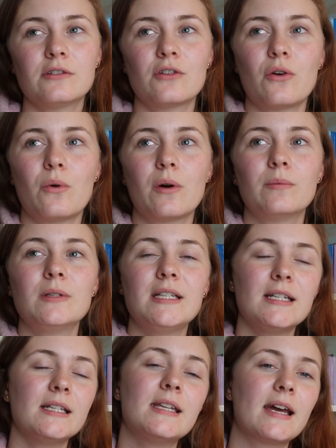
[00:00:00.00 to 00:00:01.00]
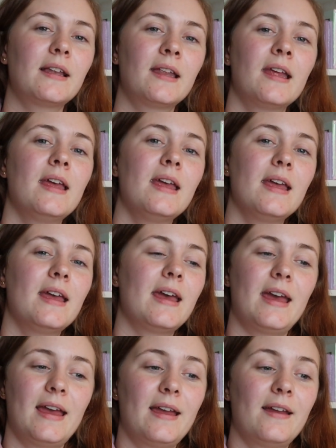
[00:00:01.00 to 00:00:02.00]
So we did that
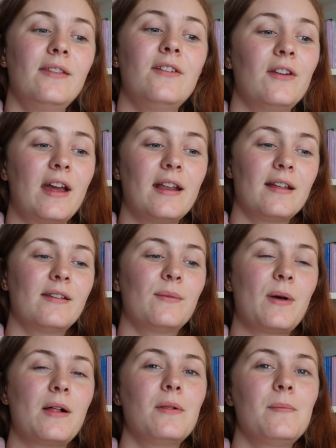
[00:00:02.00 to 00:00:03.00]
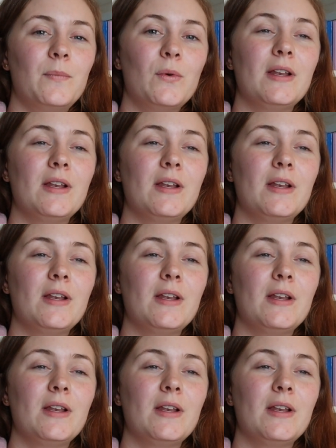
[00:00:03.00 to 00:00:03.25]
tonight as well,